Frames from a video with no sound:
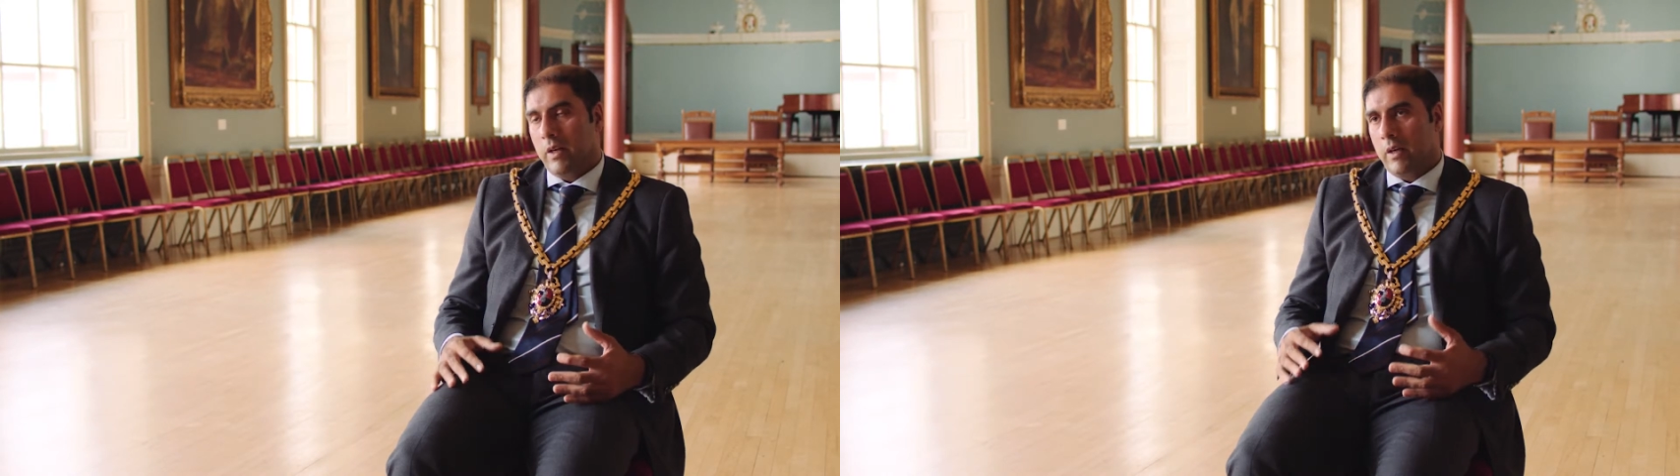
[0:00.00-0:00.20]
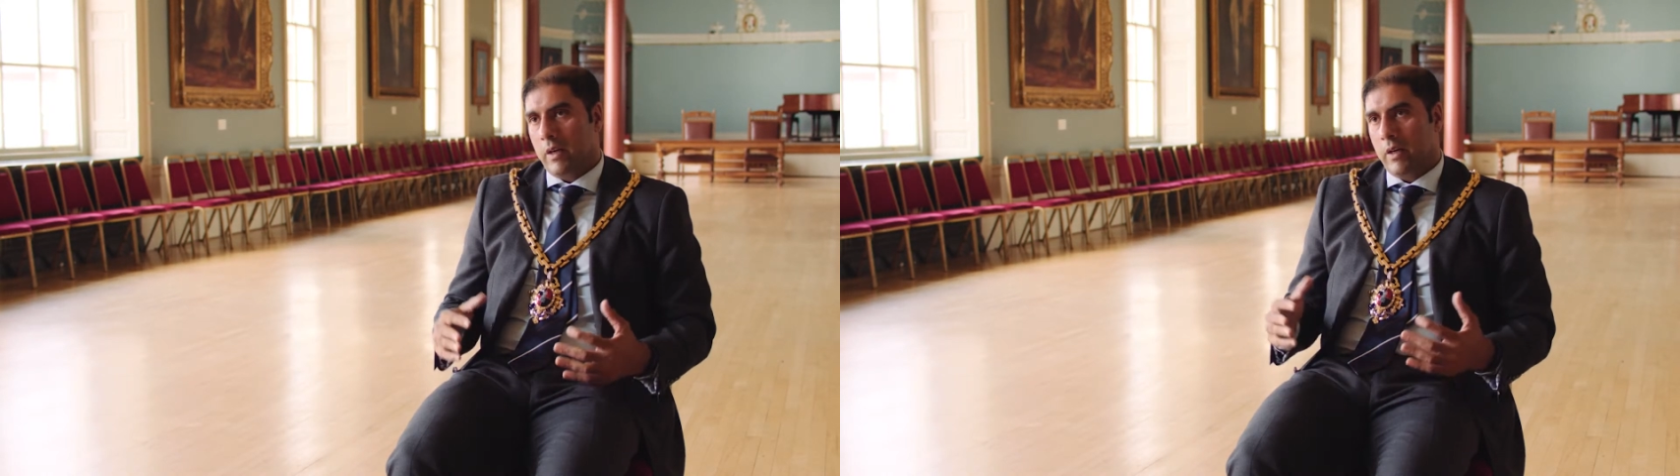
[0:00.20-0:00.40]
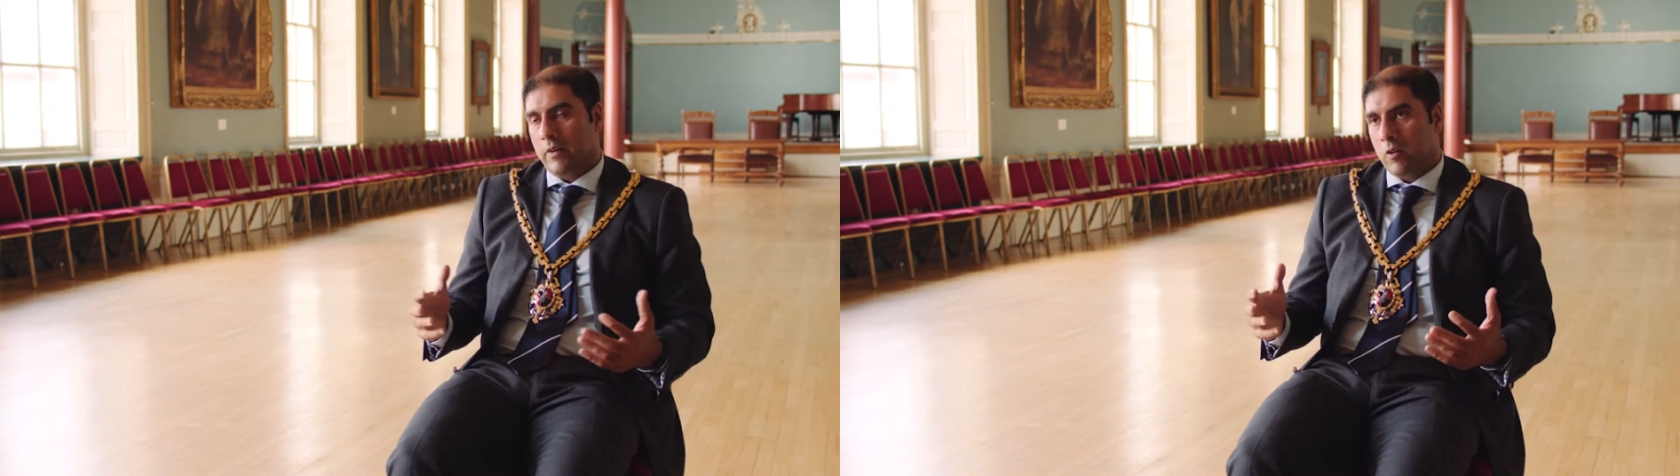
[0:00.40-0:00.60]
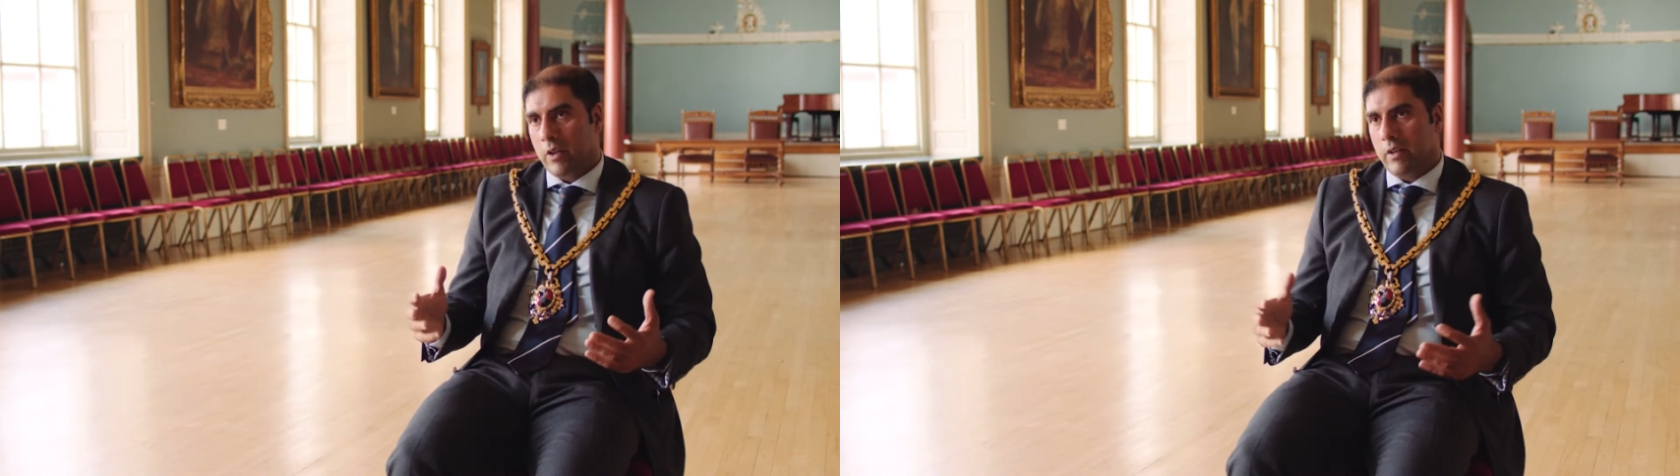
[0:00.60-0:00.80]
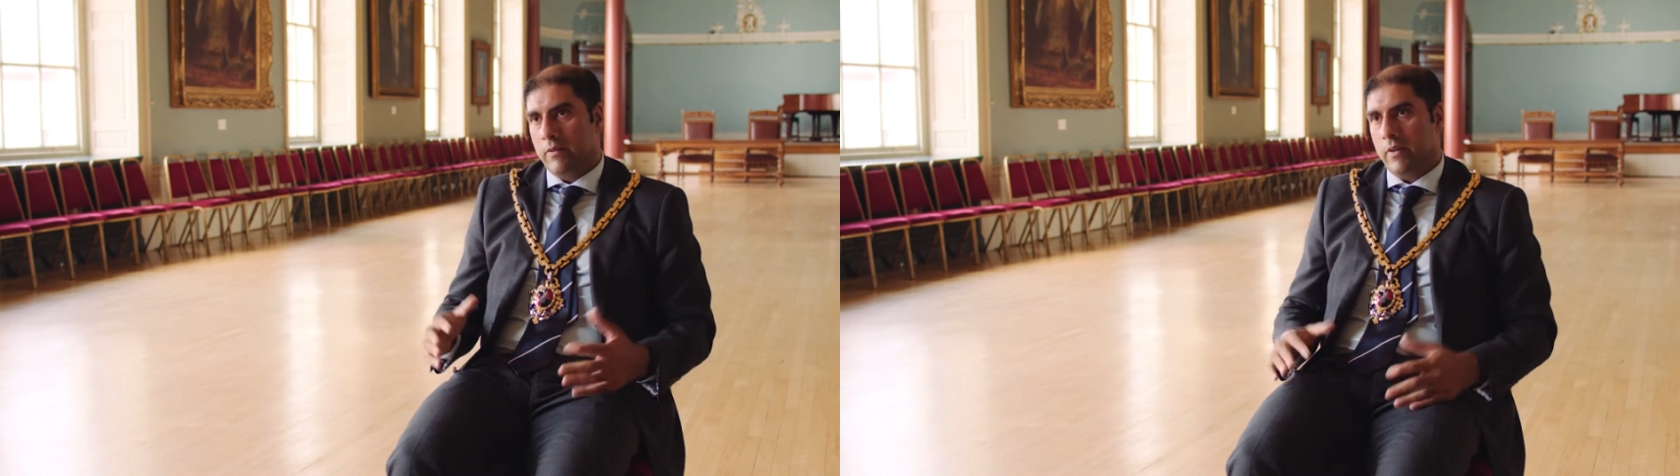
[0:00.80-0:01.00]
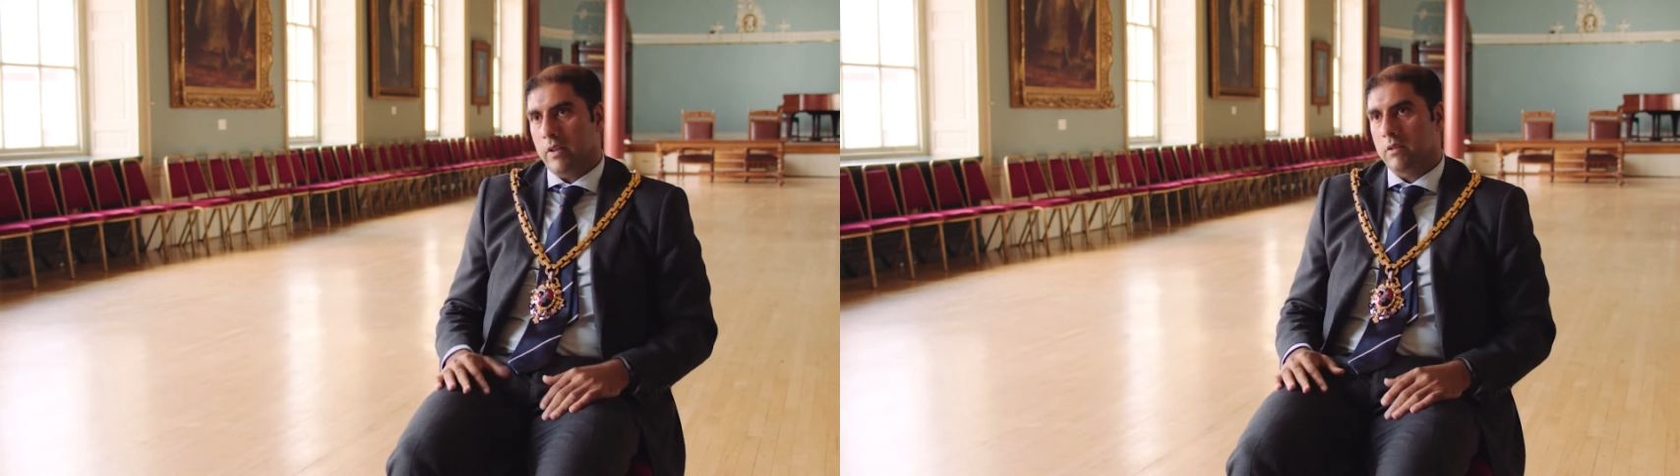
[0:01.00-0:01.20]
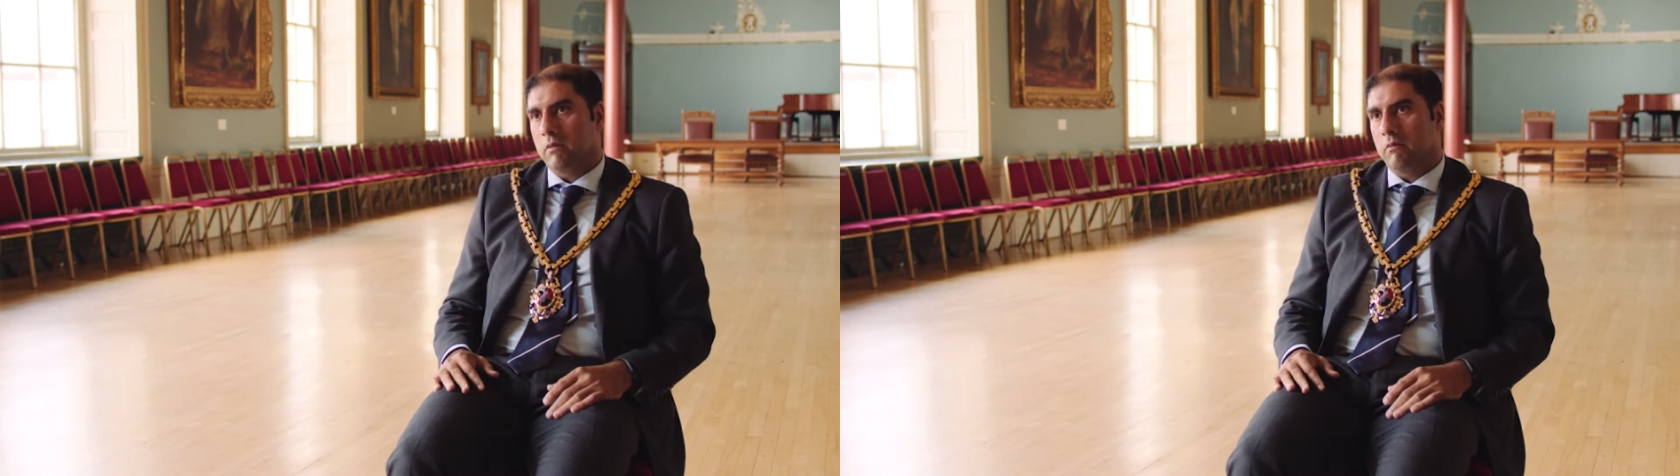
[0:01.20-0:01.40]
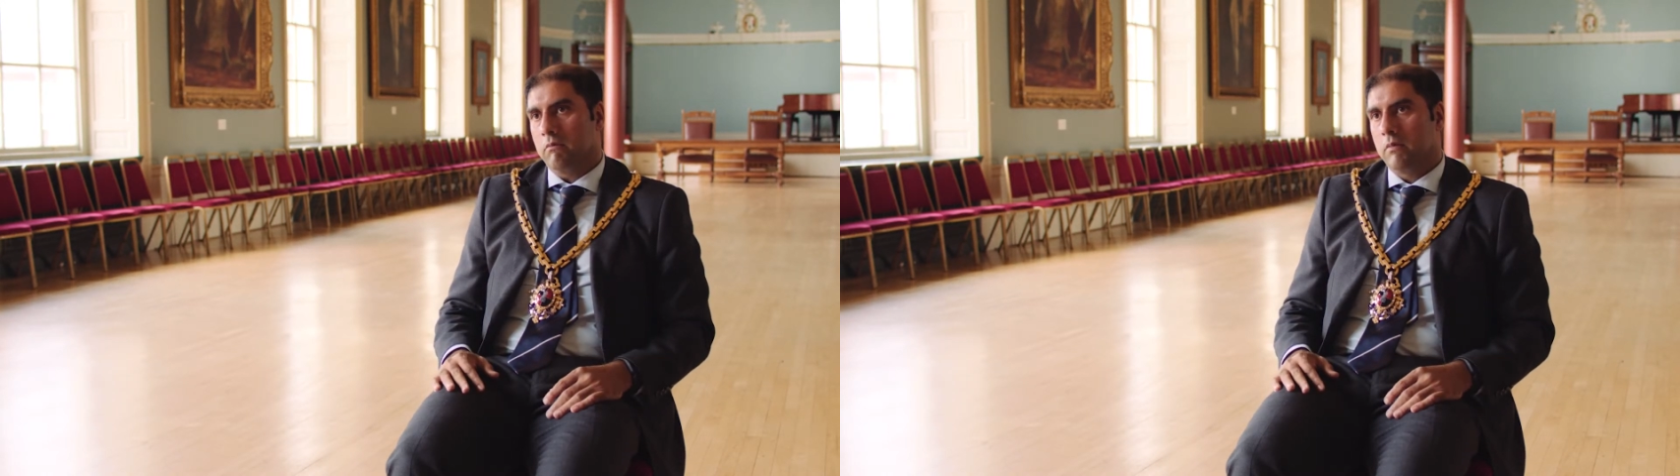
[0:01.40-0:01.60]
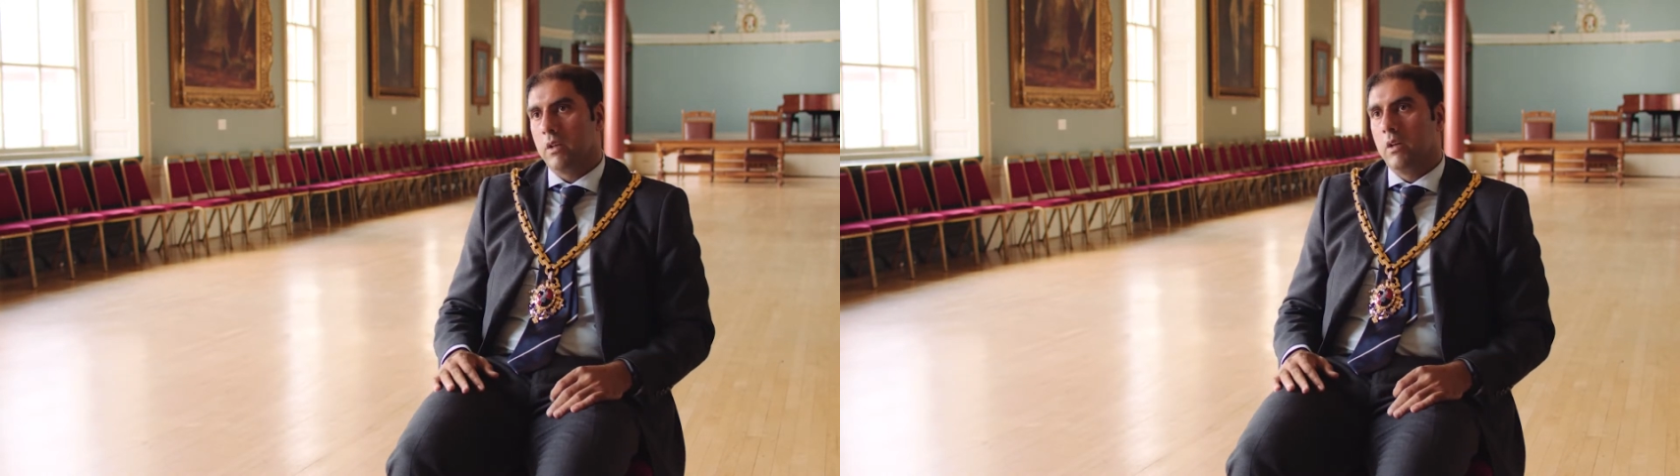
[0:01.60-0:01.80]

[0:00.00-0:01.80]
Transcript: have a great effect on